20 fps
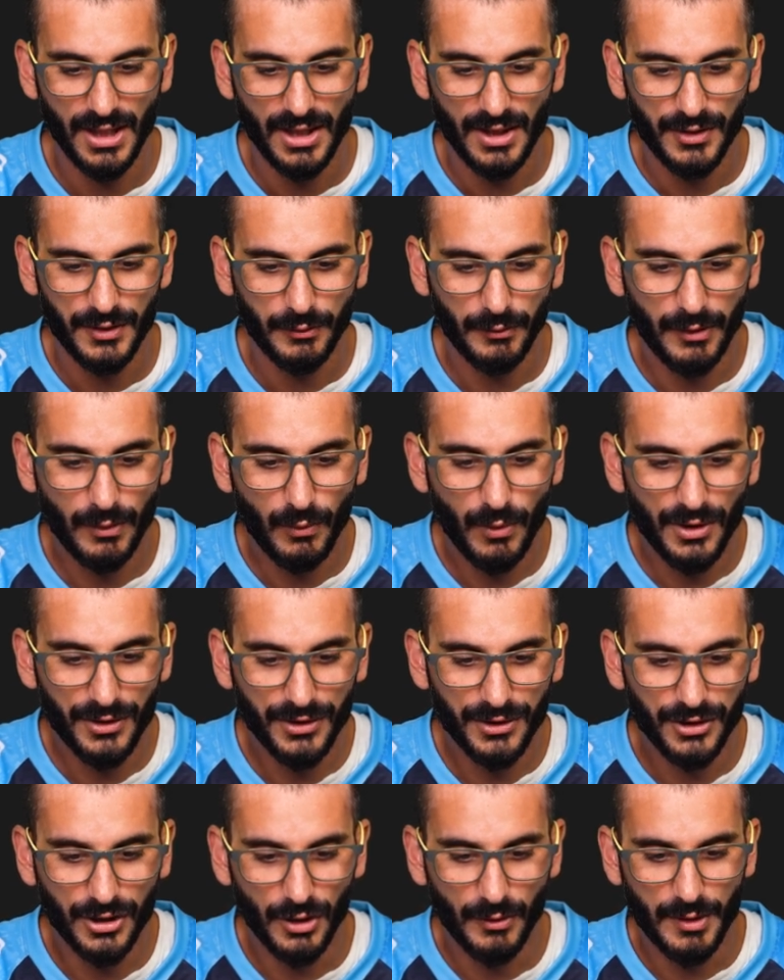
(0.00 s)
So what we want
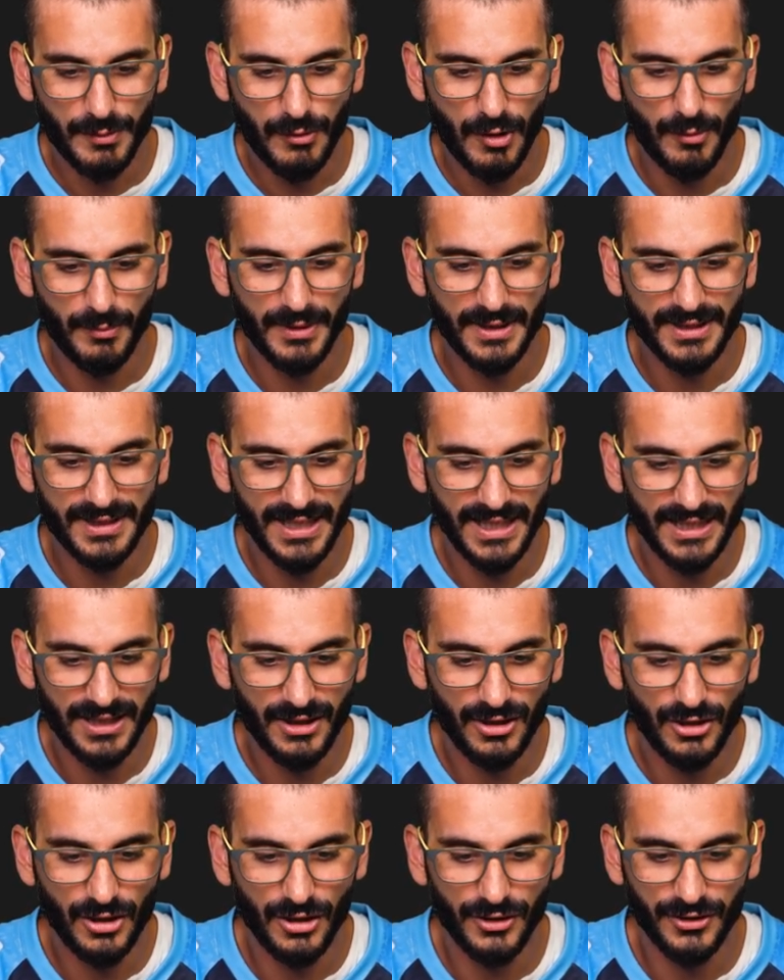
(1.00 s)
to do is probably say
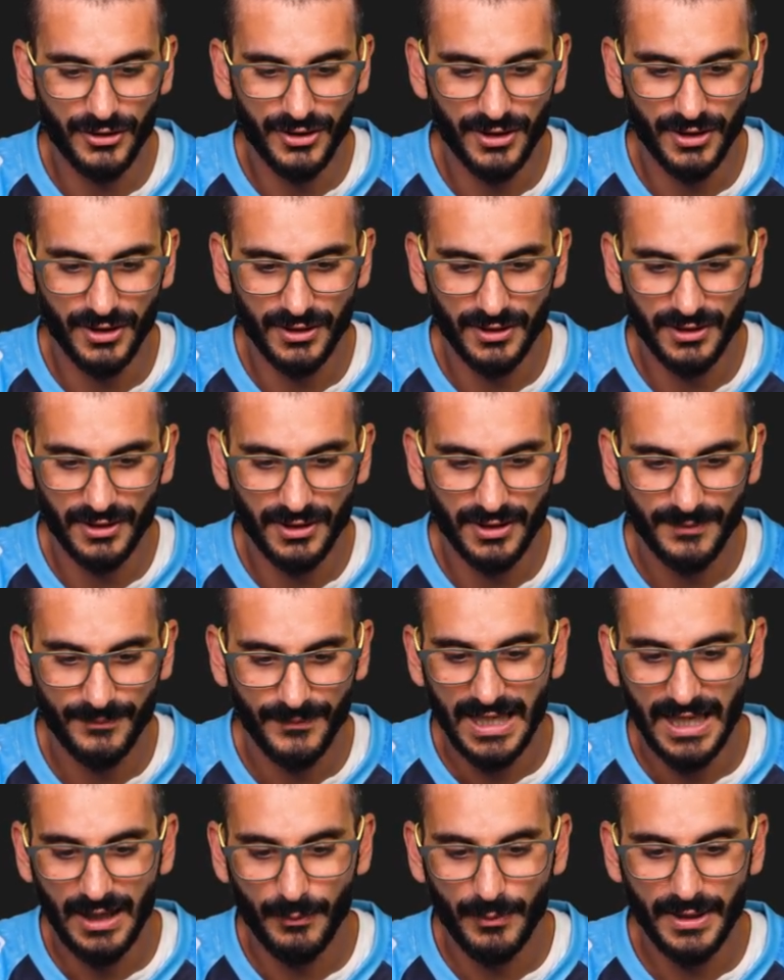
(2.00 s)
constant
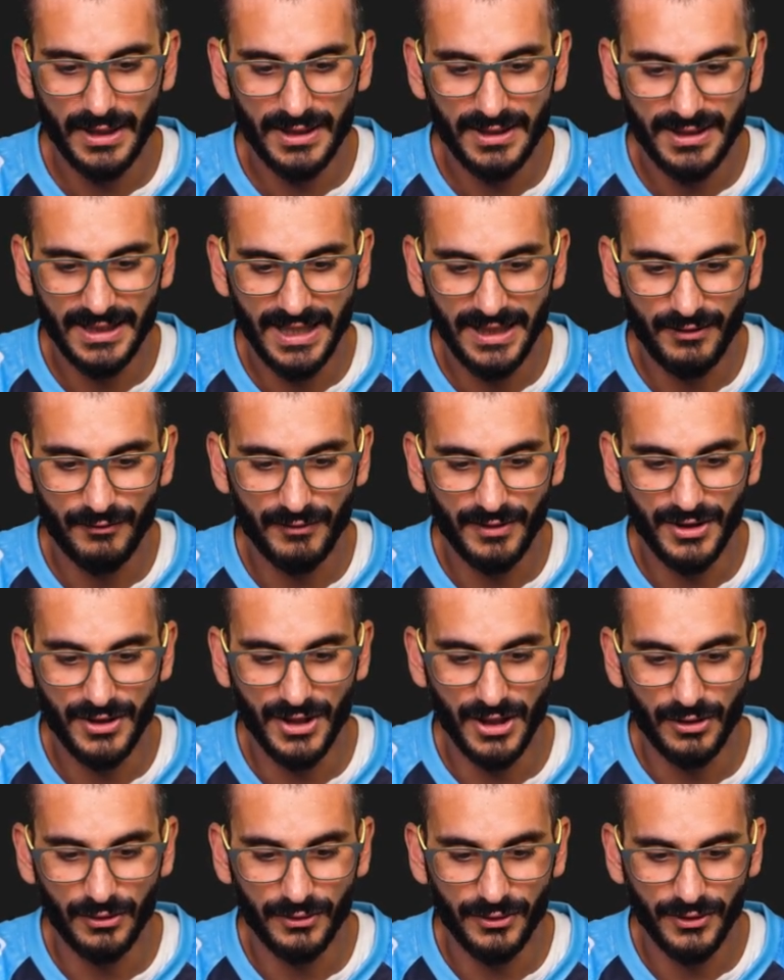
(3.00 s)
and we can say
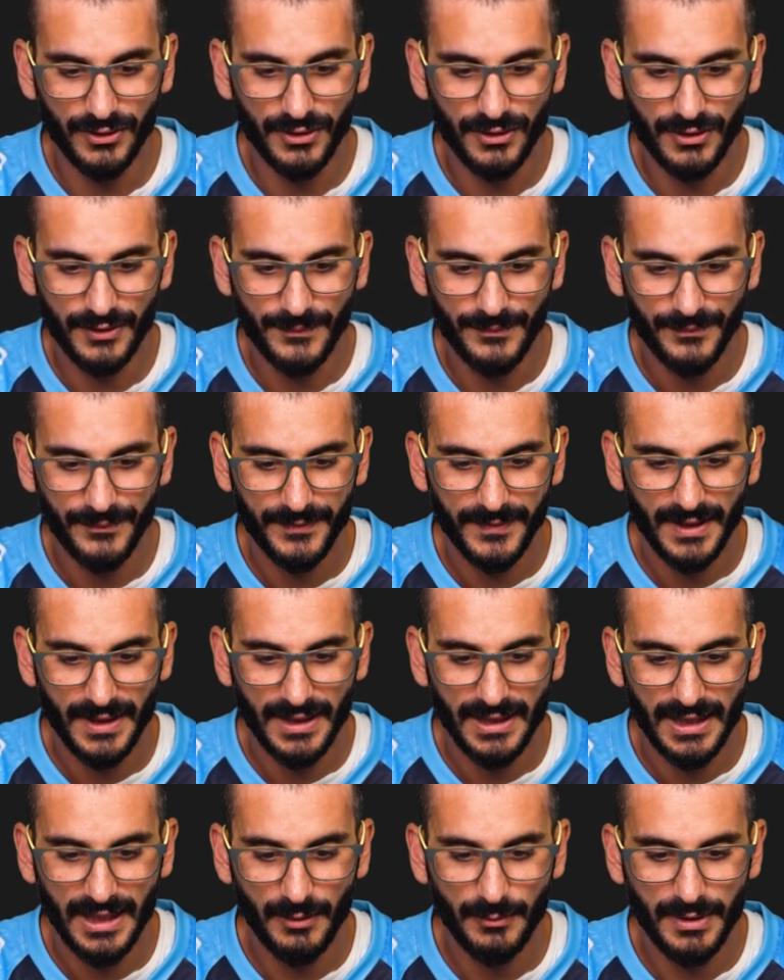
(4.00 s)
results
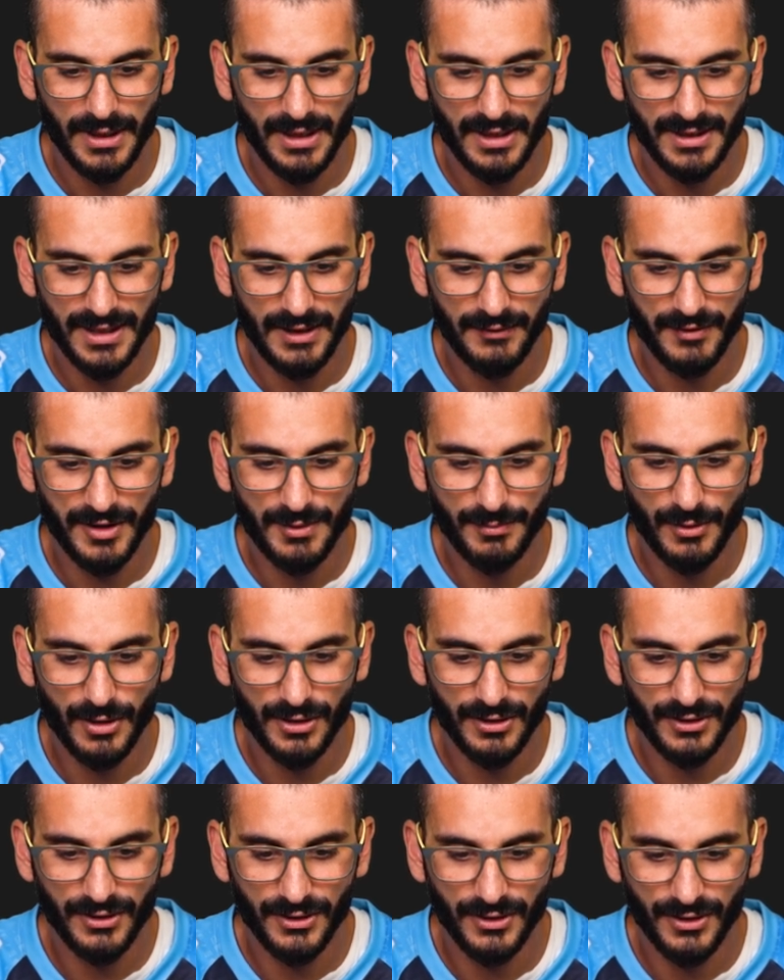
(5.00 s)
and we can say
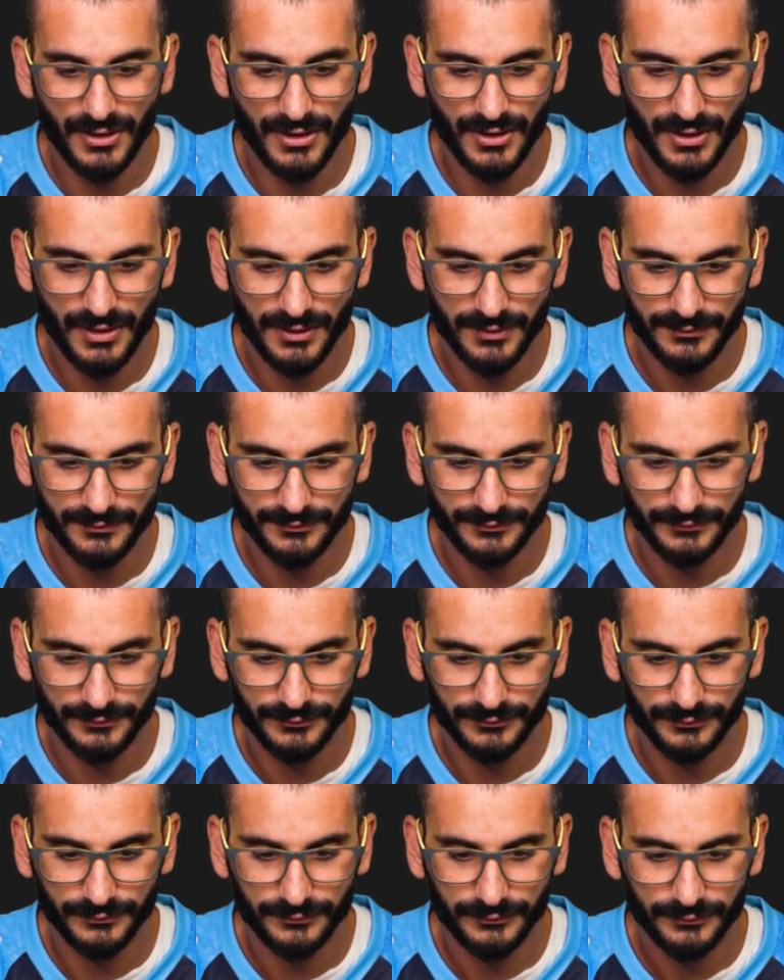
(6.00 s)
response
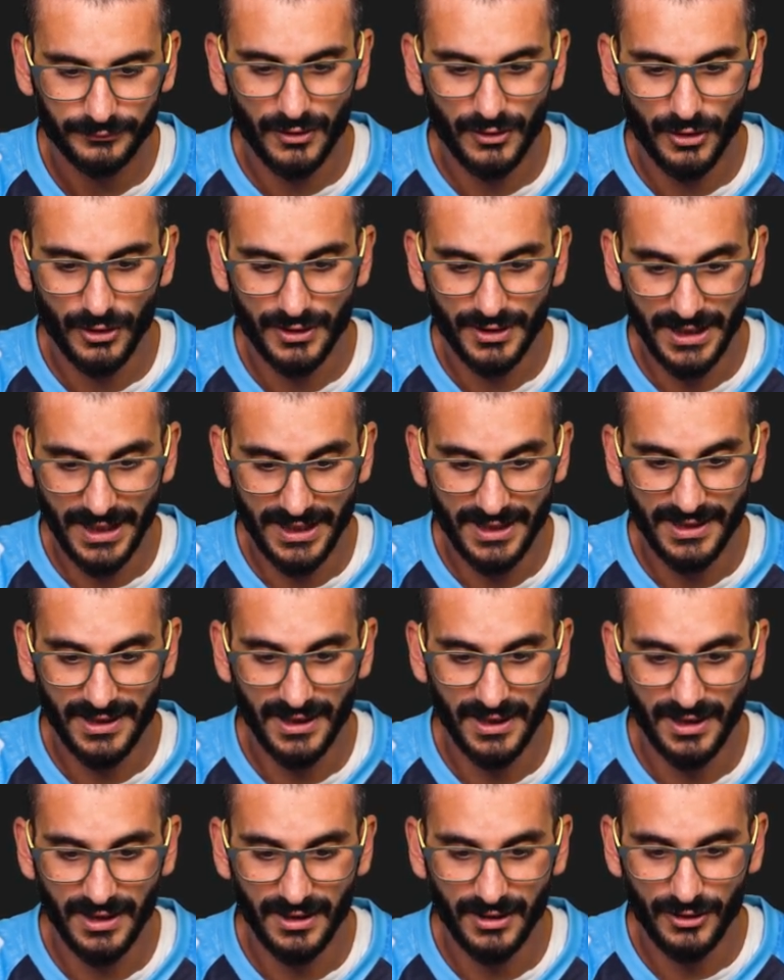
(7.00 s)
dot
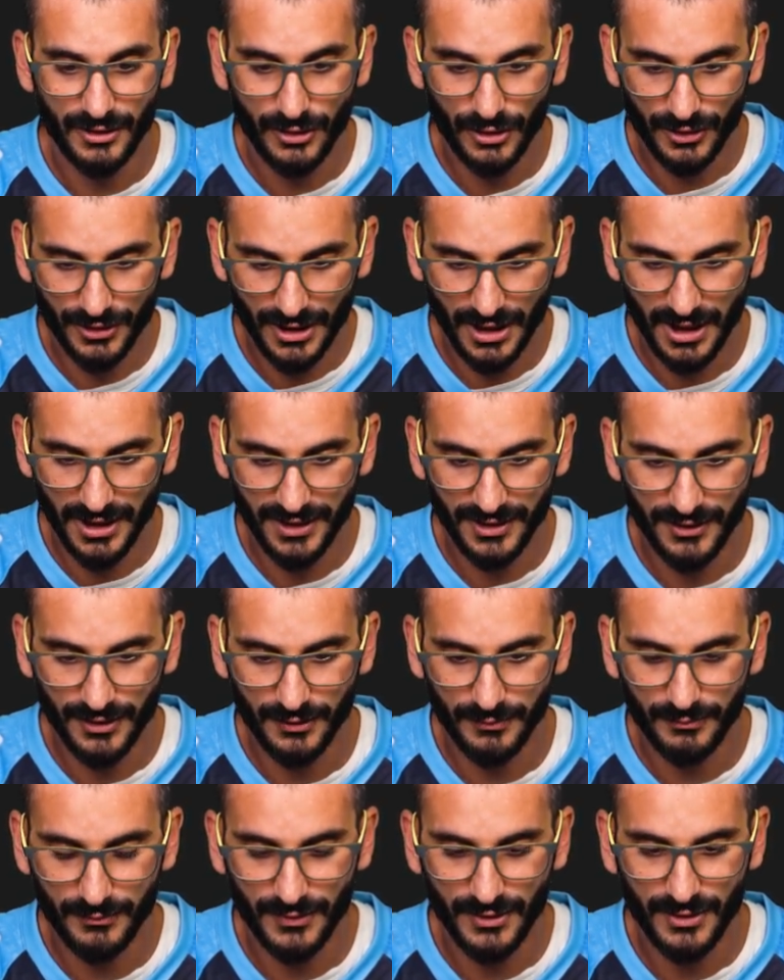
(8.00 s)
data dot
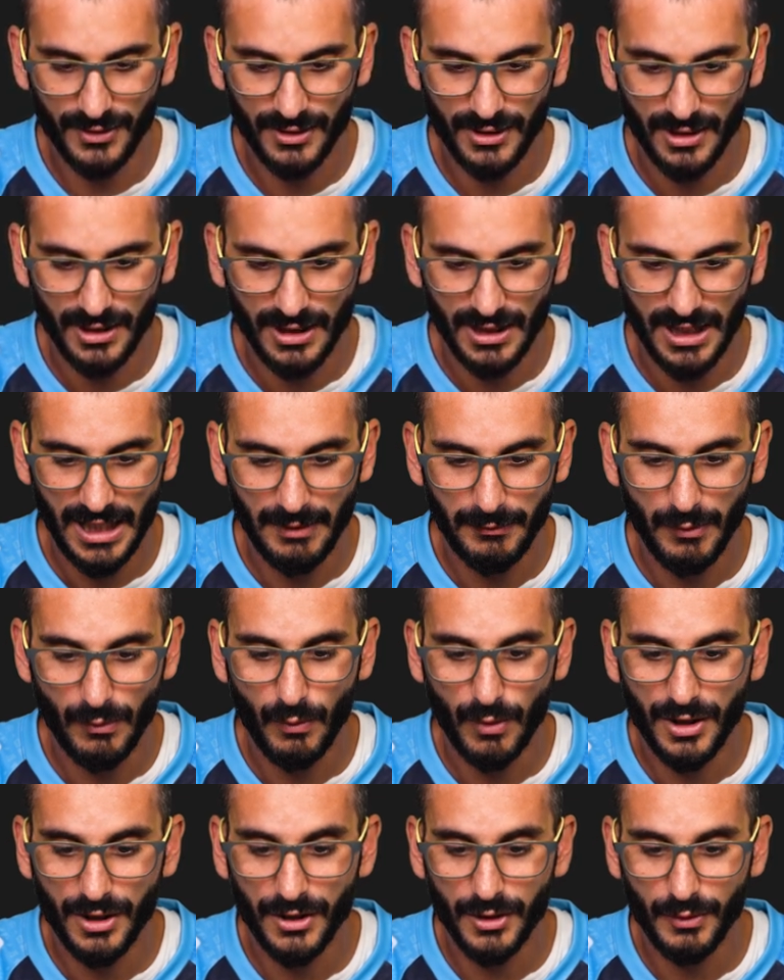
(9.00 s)
items and we
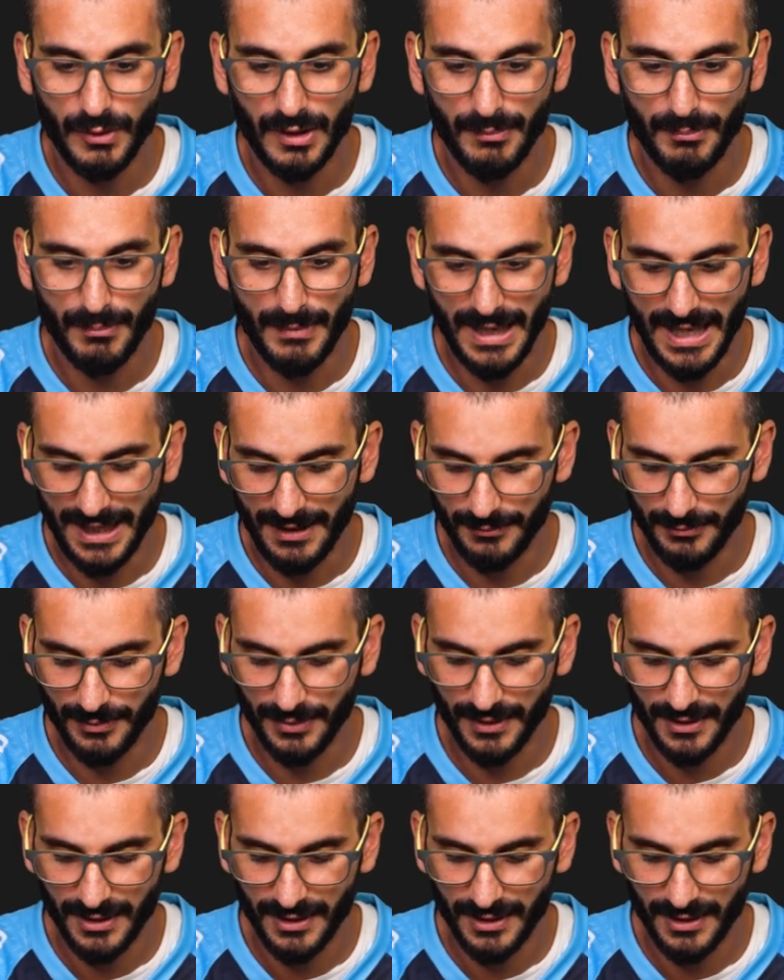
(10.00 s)
want to do a map.